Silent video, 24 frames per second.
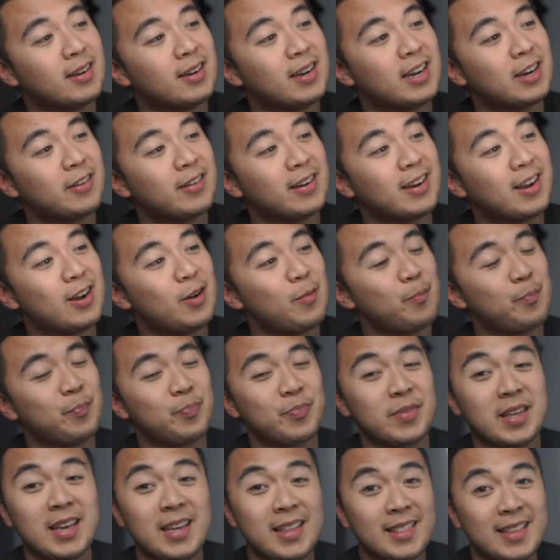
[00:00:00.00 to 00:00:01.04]
There we go.
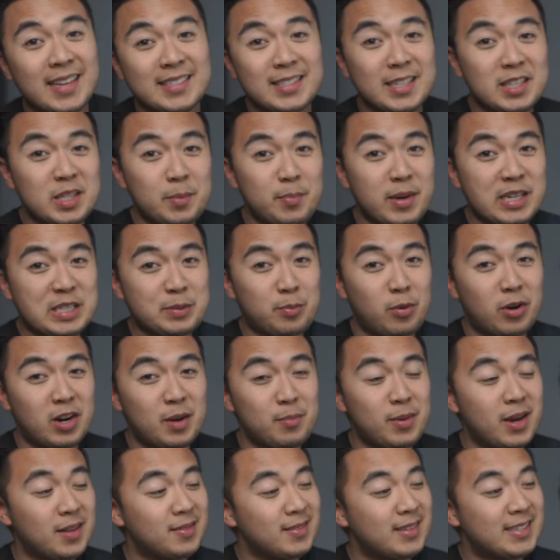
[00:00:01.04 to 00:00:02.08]
That's not the best part
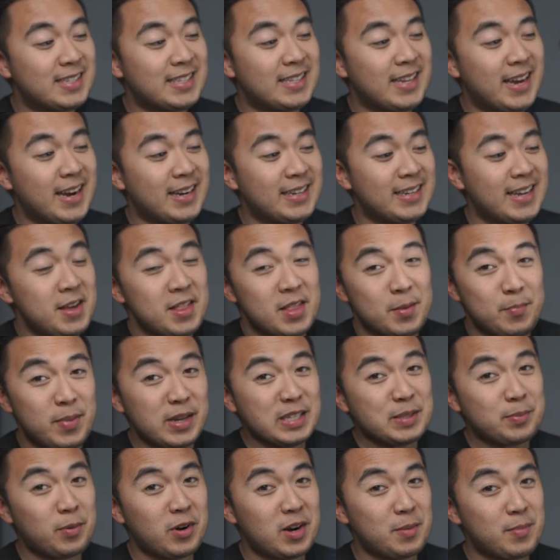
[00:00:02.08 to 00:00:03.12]
about this light. The
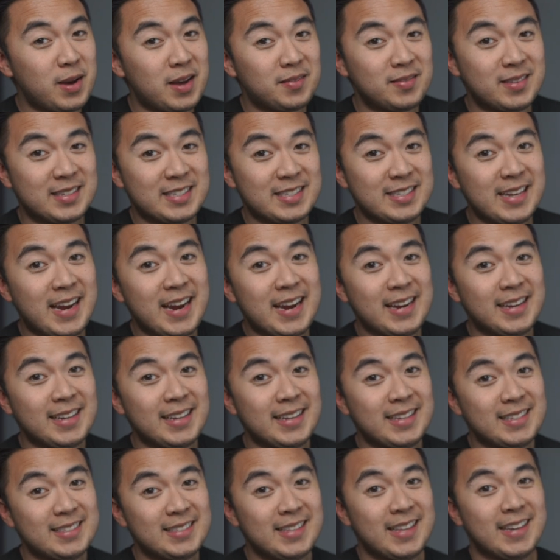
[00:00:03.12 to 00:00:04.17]
best part about this light
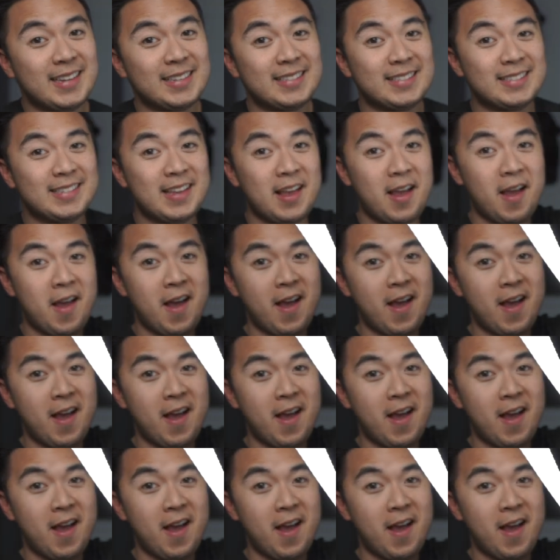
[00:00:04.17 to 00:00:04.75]
is this.